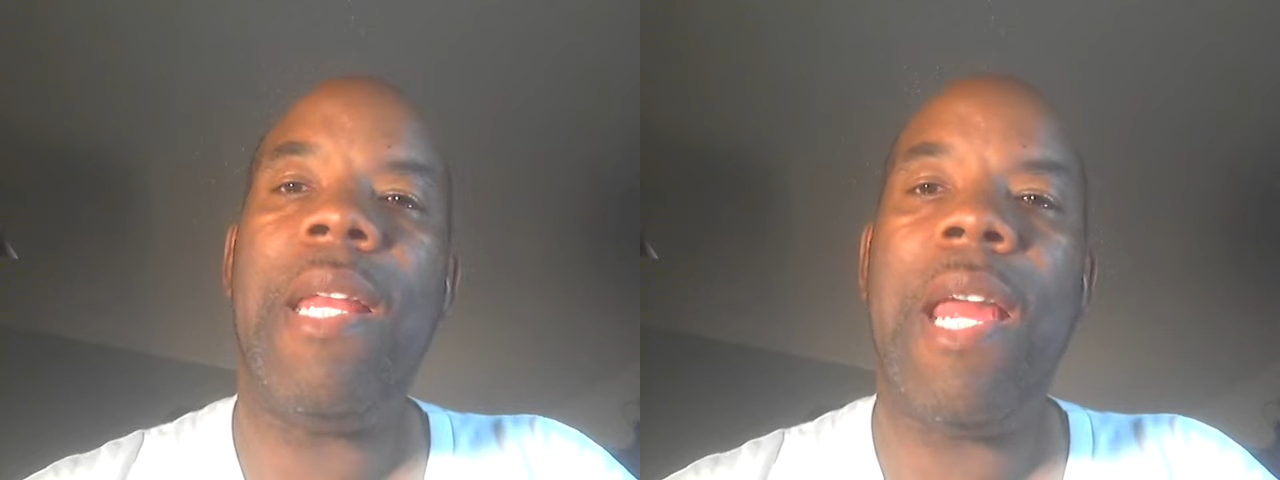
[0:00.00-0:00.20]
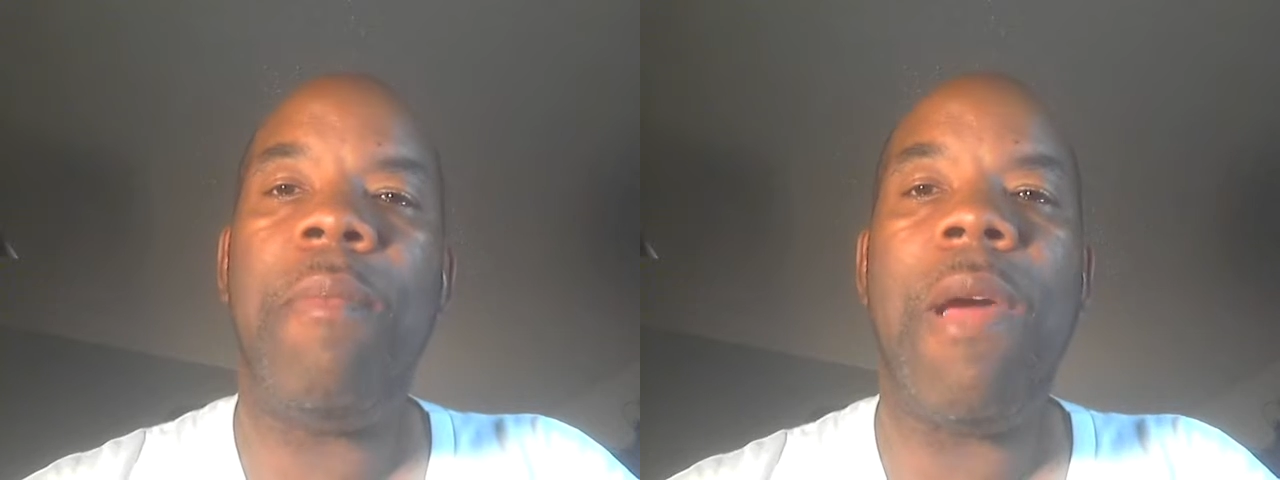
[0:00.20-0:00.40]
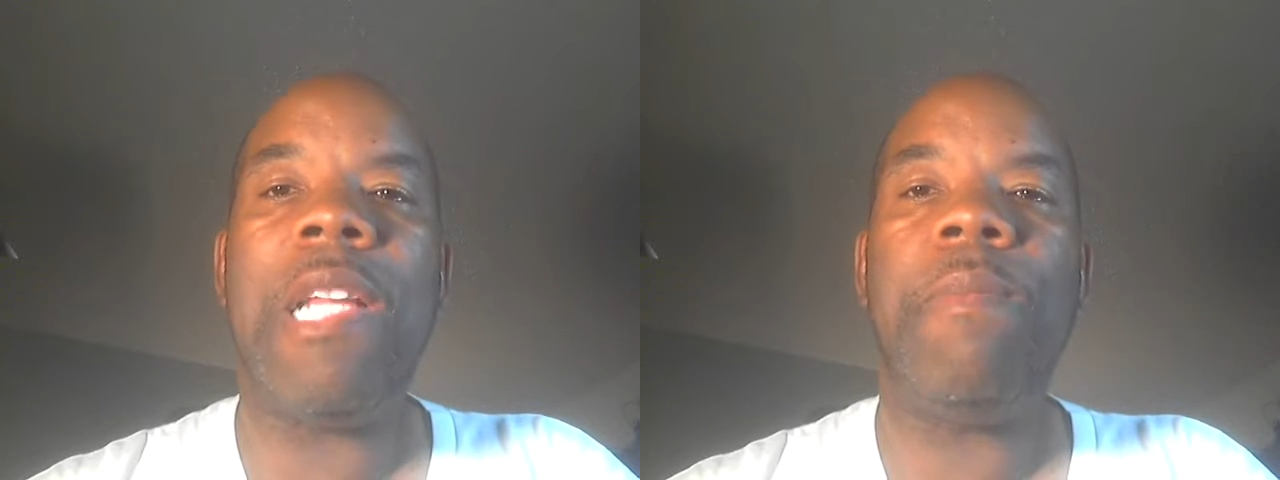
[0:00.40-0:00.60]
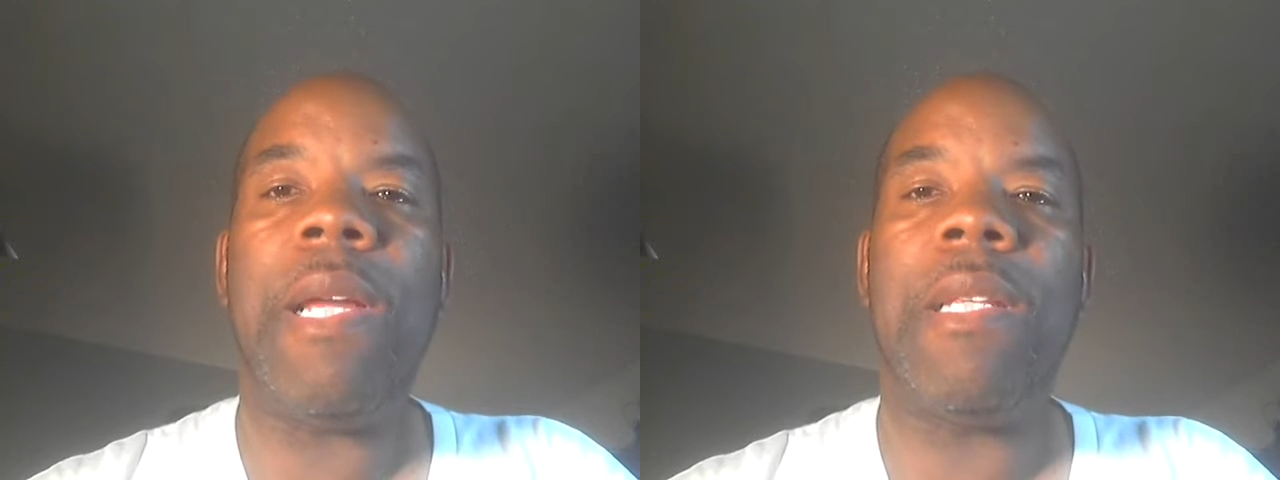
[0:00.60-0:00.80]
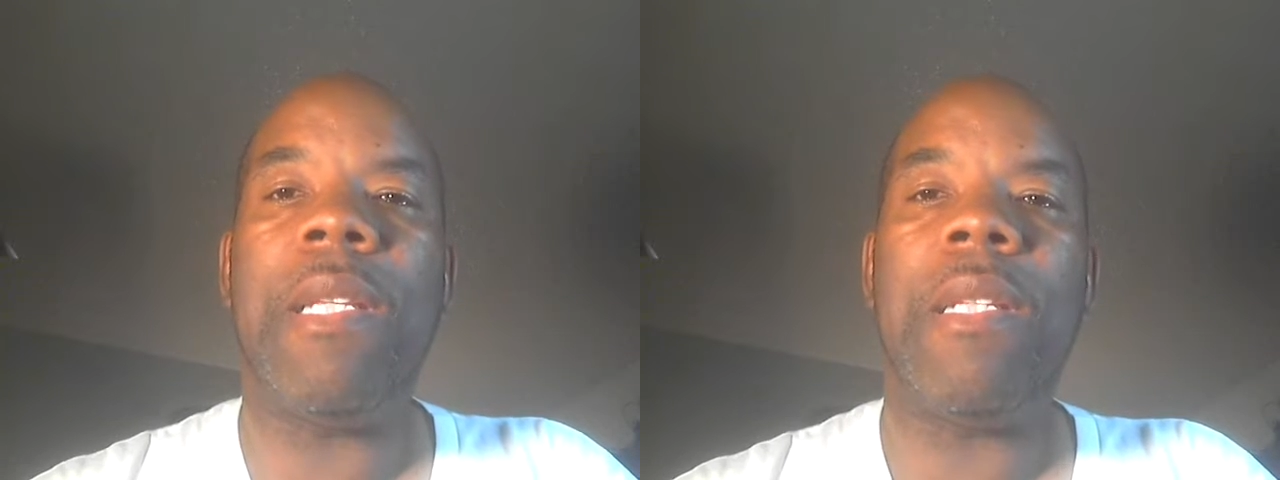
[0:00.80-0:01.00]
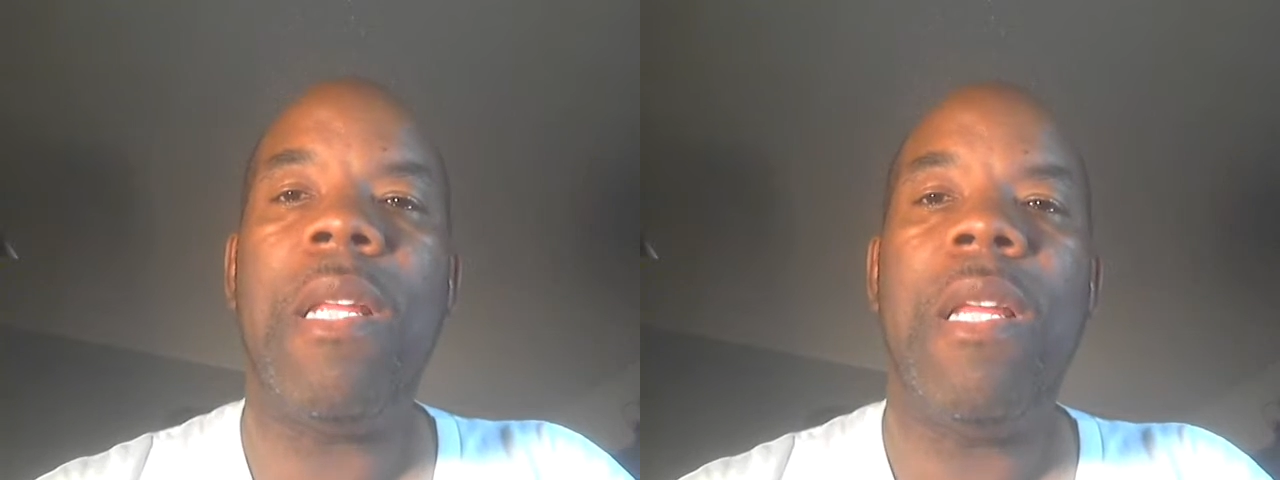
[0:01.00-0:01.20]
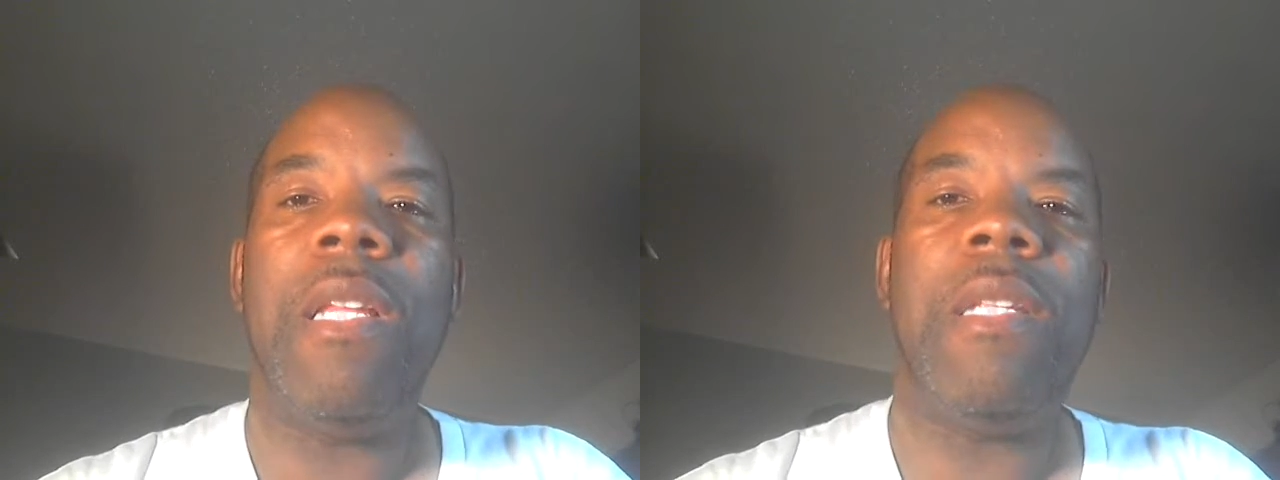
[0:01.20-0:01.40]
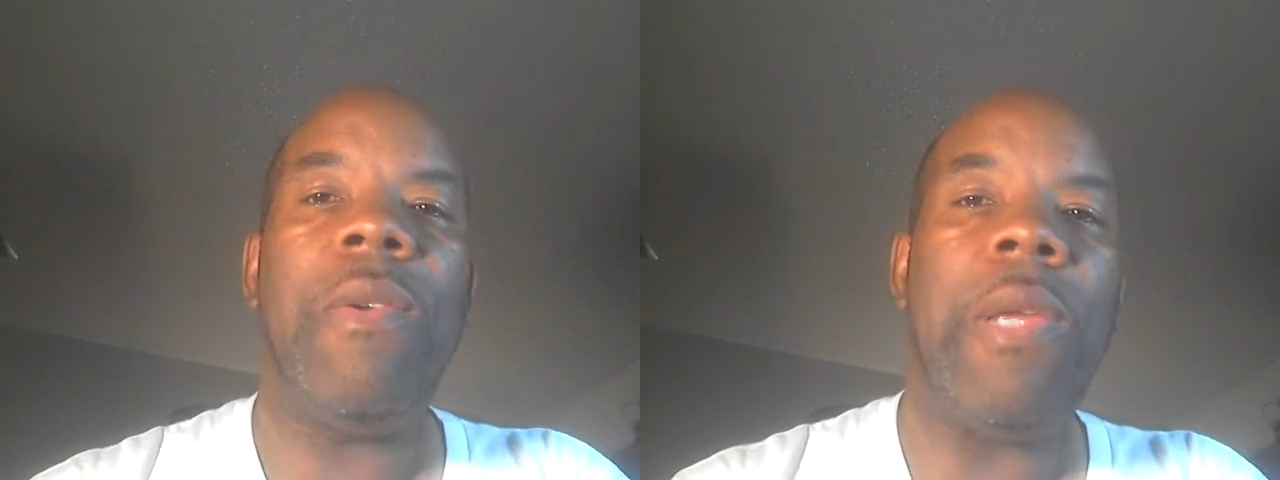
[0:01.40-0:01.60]
at prospecting
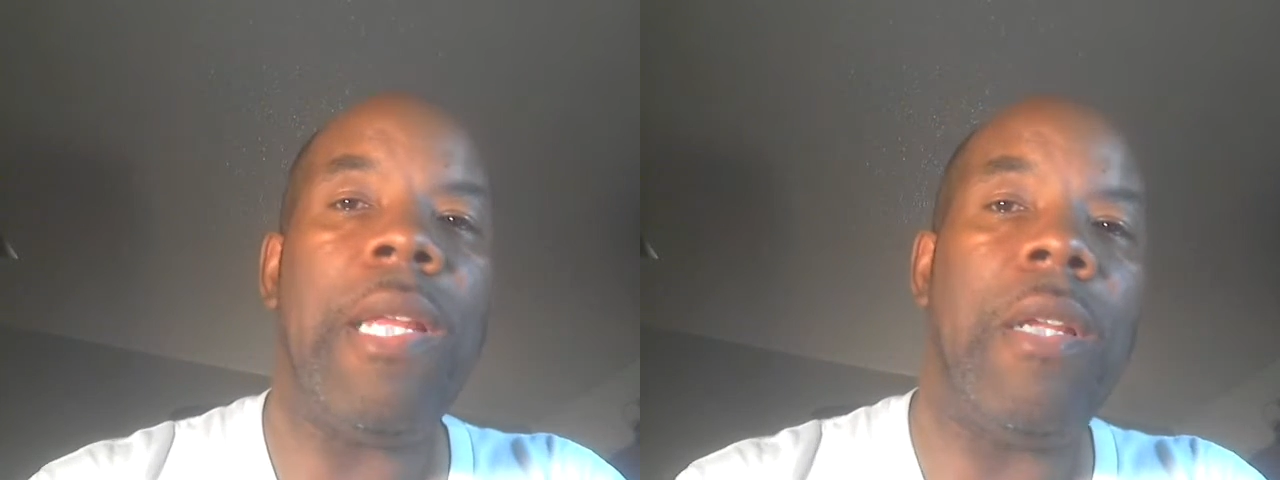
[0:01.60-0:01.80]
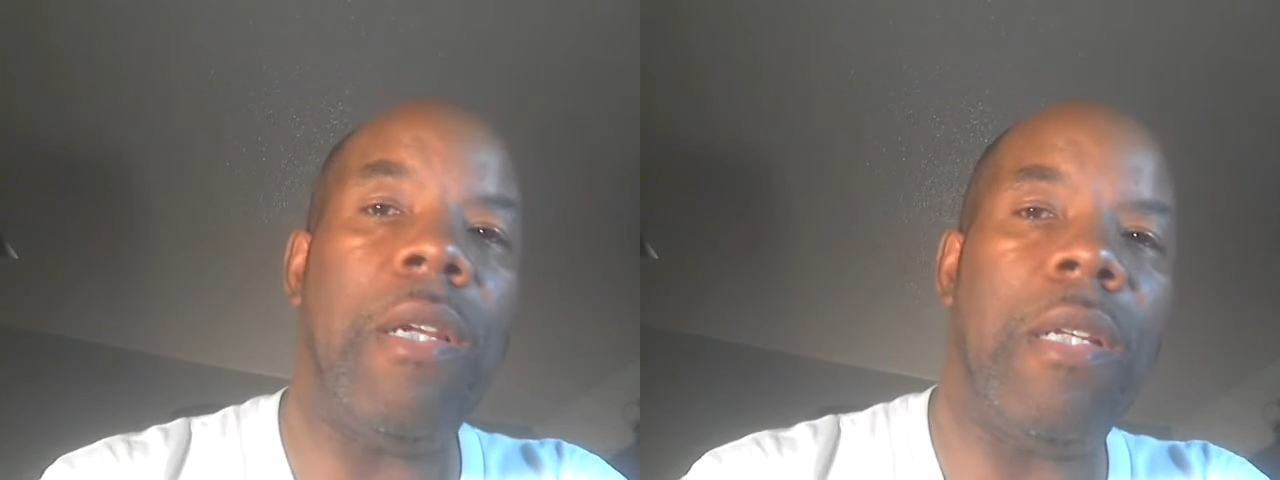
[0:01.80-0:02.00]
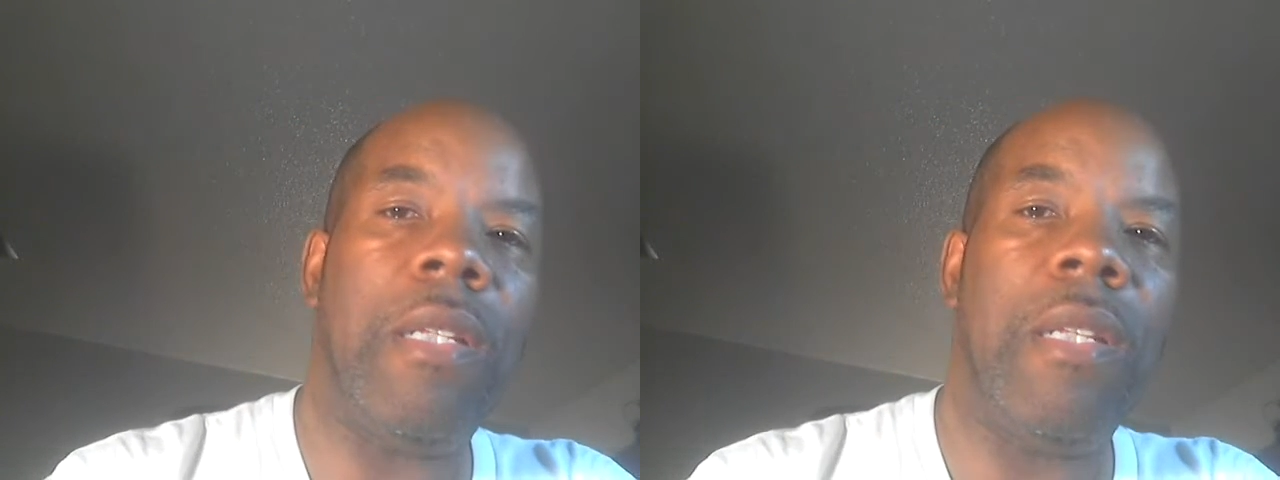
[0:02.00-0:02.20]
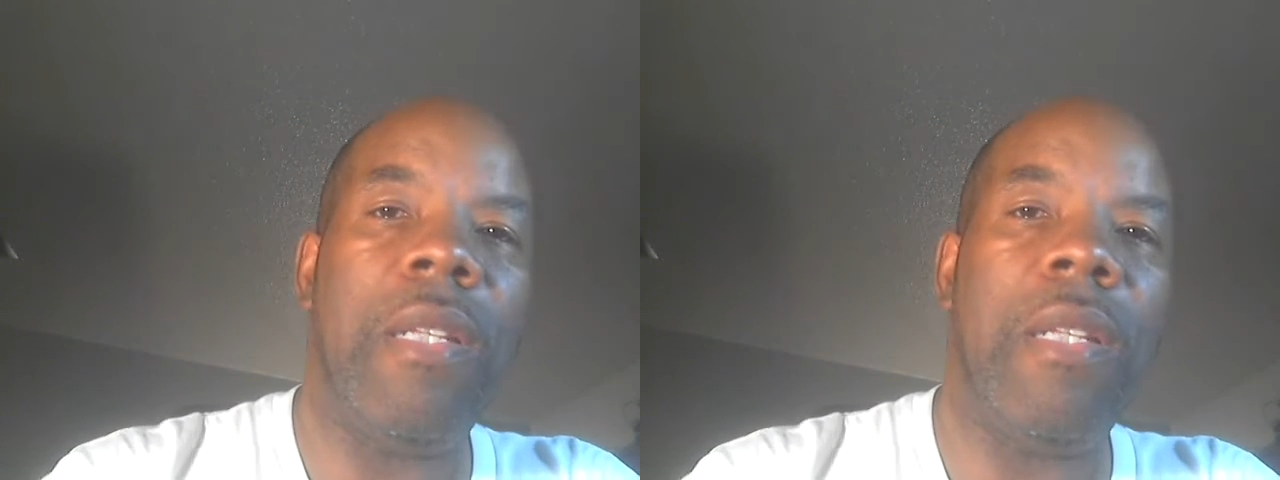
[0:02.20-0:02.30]
to get good.